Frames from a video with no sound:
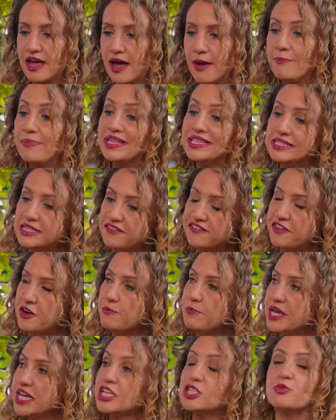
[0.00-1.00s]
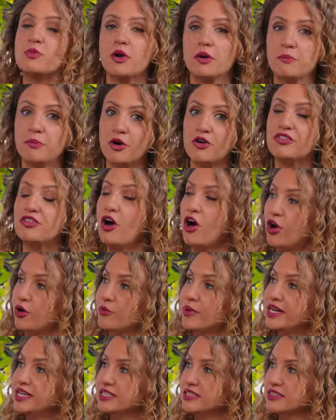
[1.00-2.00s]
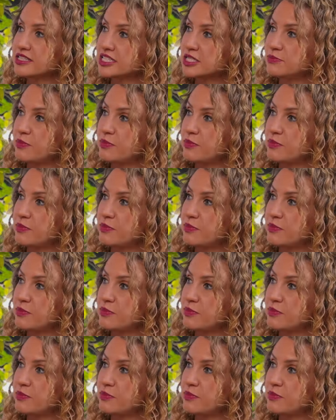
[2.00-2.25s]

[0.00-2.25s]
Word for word: a bit different because we we're both already in the